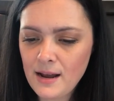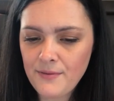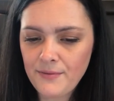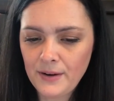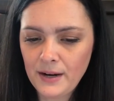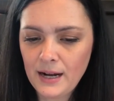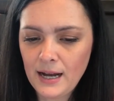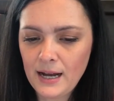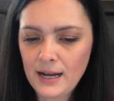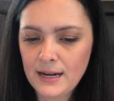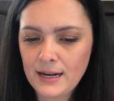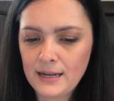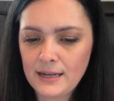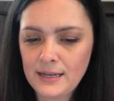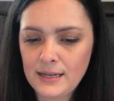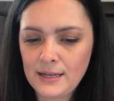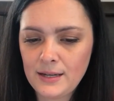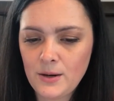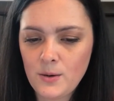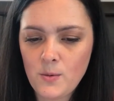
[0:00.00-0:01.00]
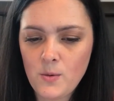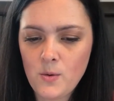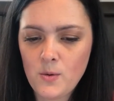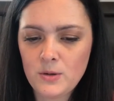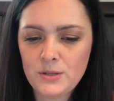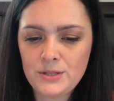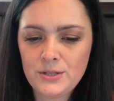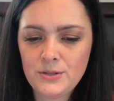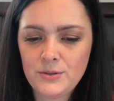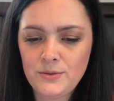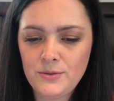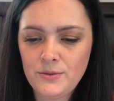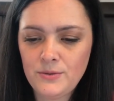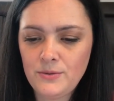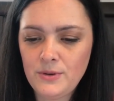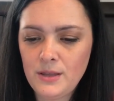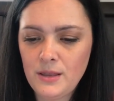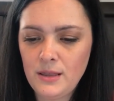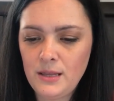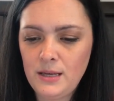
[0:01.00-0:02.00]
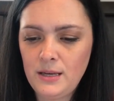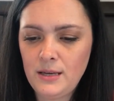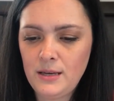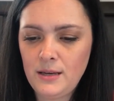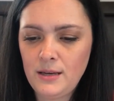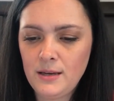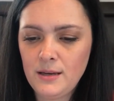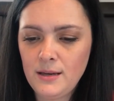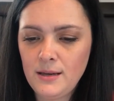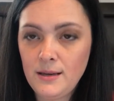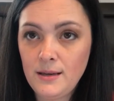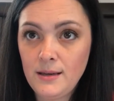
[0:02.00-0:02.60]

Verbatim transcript: I forgot. I can go on to the,